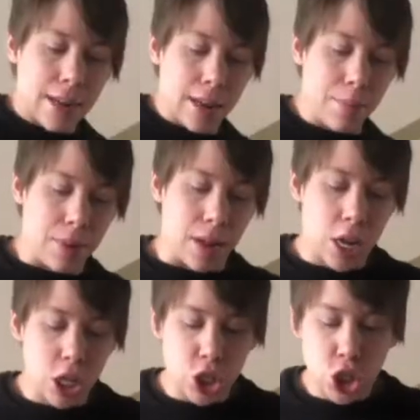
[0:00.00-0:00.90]
Let me
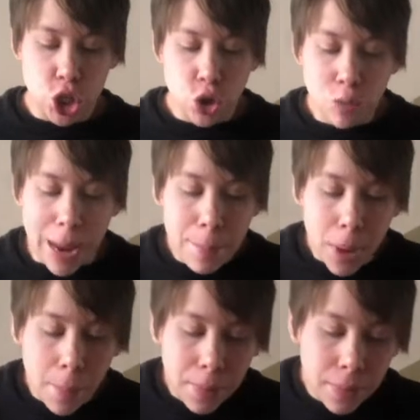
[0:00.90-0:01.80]
scrape
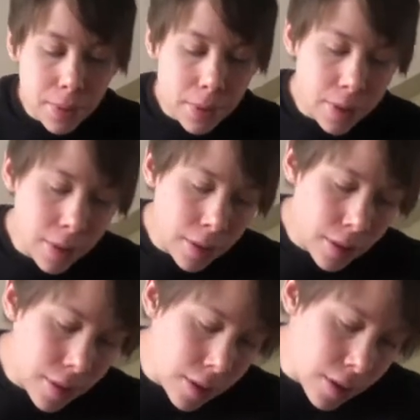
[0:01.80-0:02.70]
up
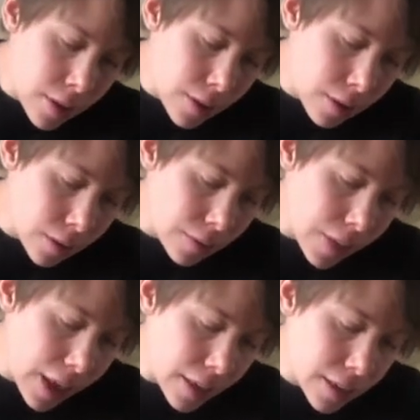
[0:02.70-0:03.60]
all of
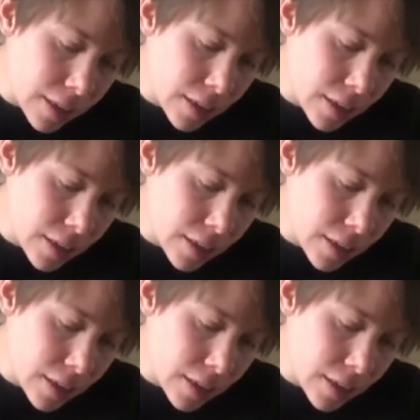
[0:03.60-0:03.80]
that